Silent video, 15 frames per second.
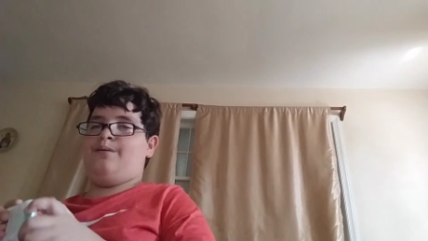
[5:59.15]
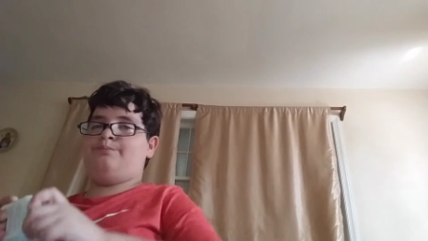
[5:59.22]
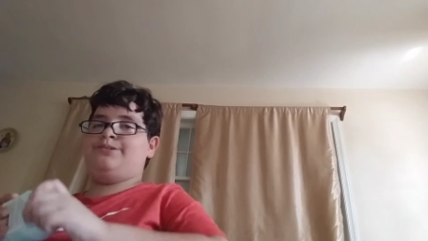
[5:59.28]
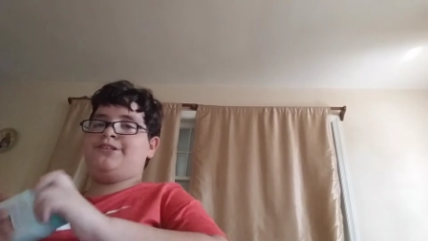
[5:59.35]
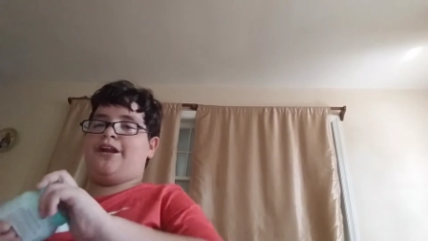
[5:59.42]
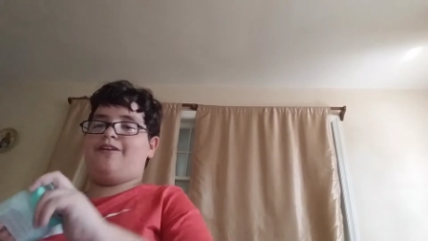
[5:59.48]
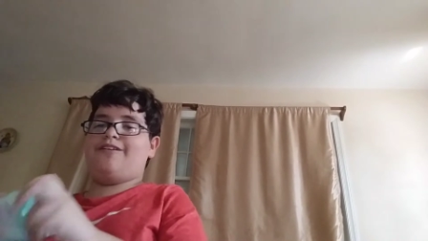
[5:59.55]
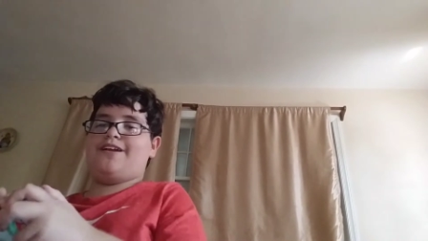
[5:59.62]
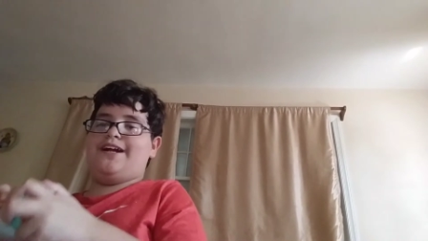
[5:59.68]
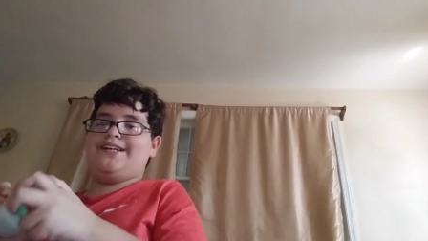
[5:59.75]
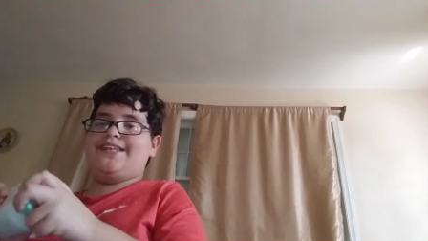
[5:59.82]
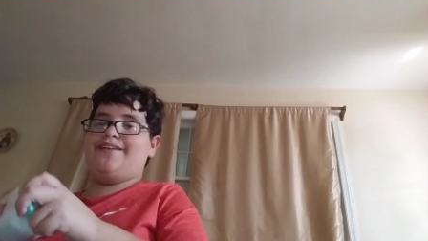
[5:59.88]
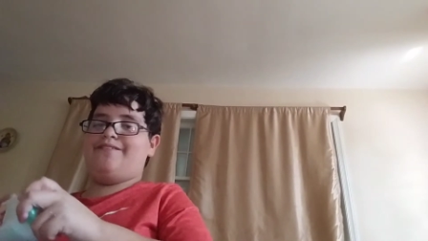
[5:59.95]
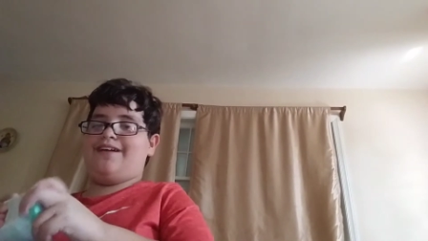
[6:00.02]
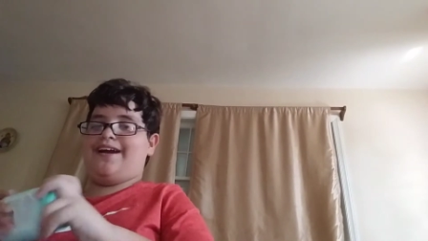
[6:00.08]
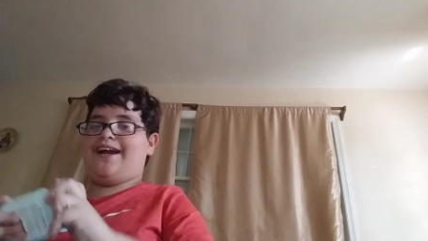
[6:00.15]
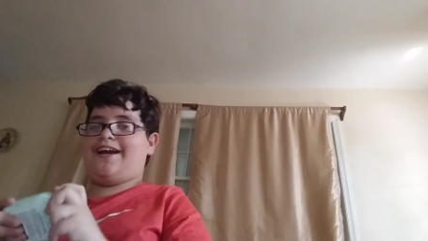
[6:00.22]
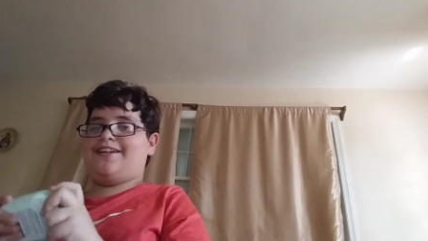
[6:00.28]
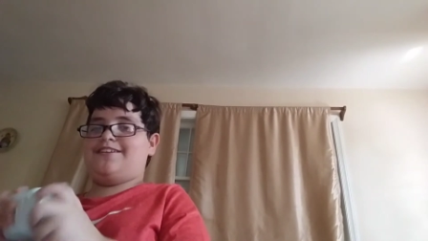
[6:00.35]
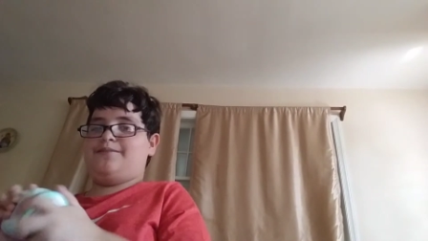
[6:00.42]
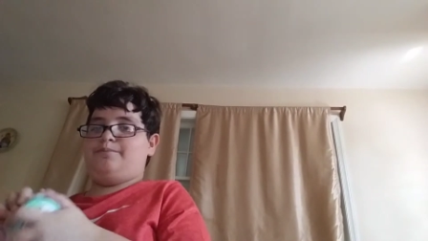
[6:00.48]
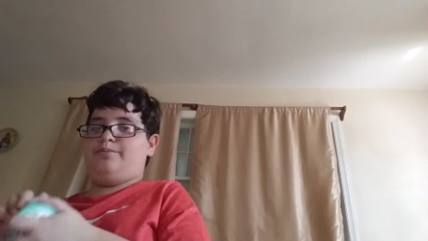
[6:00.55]
if I haven't
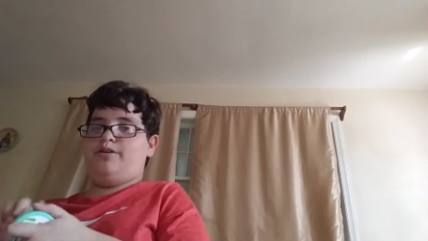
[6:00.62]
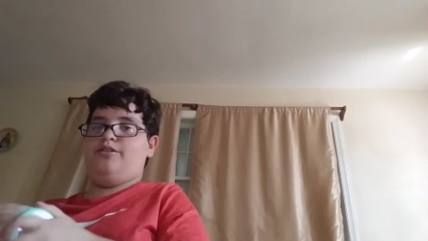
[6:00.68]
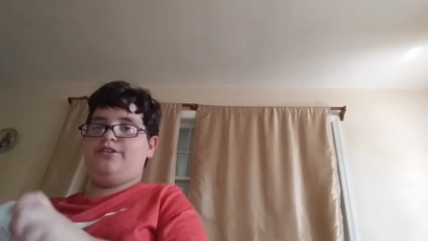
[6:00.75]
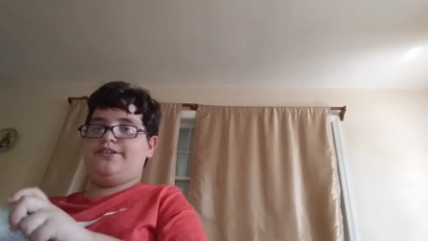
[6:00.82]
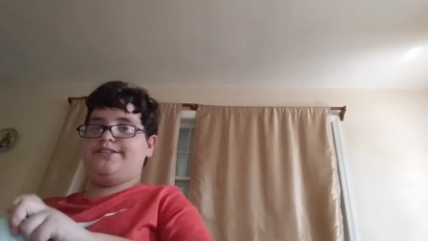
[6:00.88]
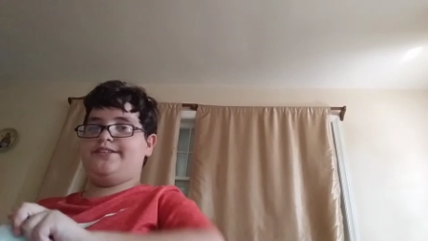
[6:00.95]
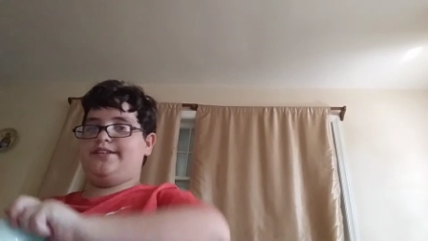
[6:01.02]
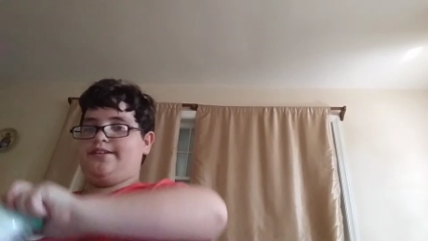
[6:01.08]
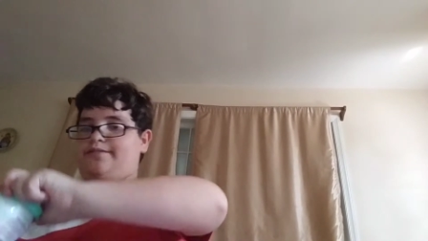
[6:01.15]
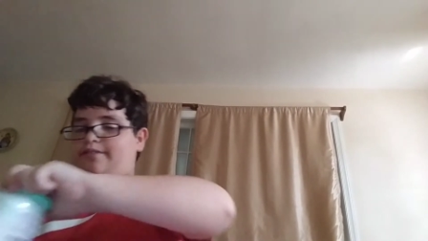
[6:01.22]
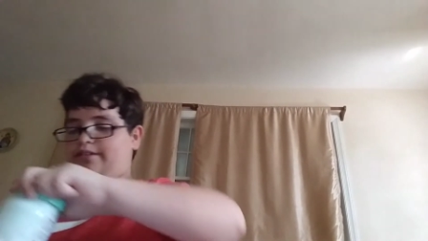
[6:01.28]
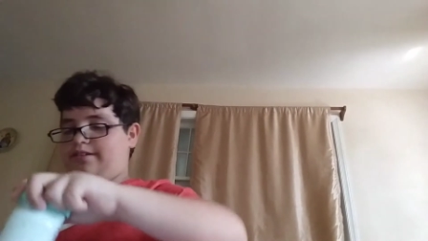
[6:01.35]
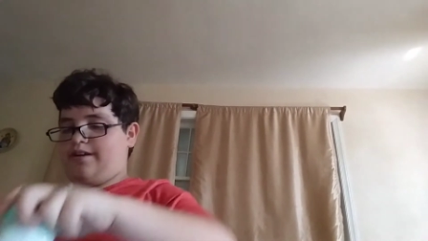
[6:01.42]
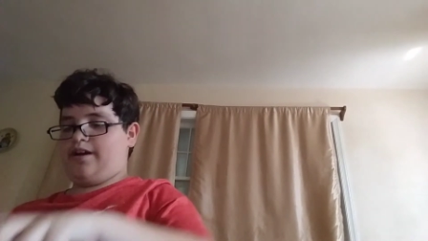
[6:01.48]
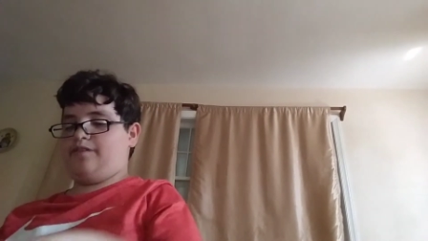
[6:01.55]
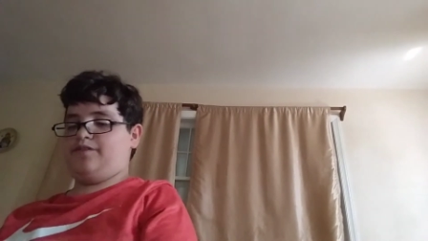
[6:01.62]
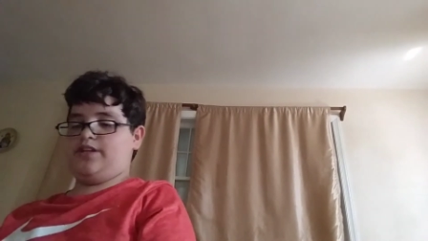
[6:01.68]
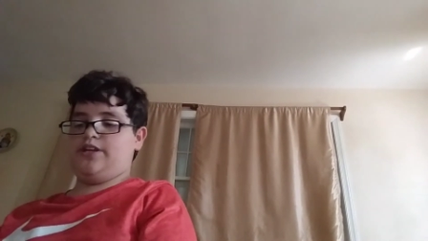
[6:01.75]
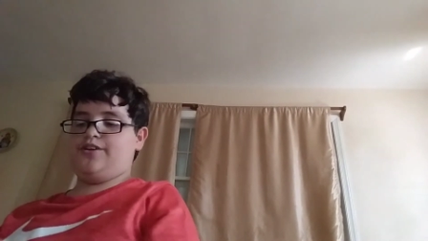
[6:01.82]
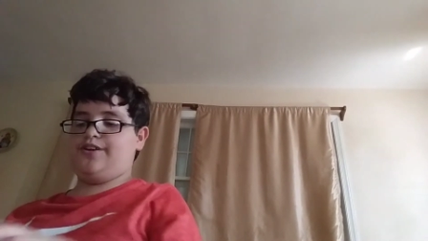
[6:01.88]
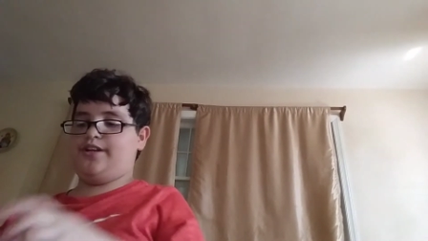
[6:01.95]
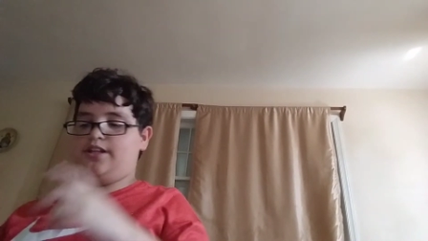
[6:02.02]
posted a video in a long
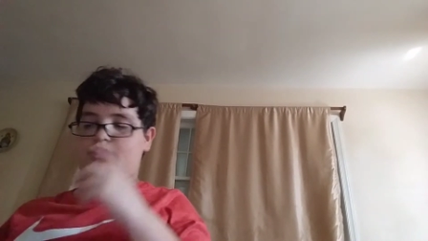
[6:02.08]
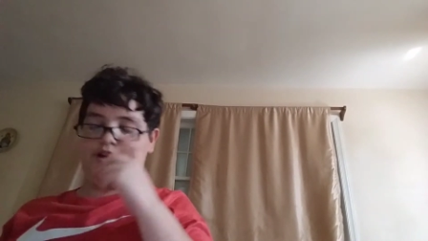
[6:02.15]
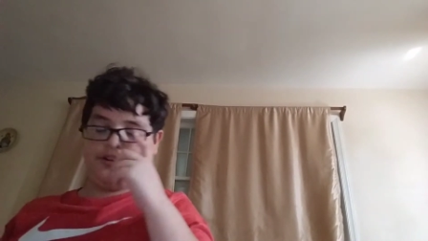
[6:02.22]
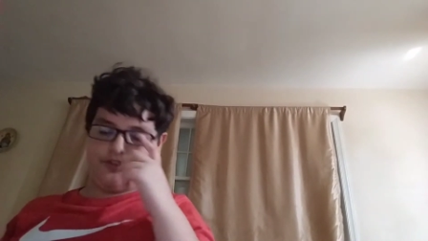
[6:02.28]
time.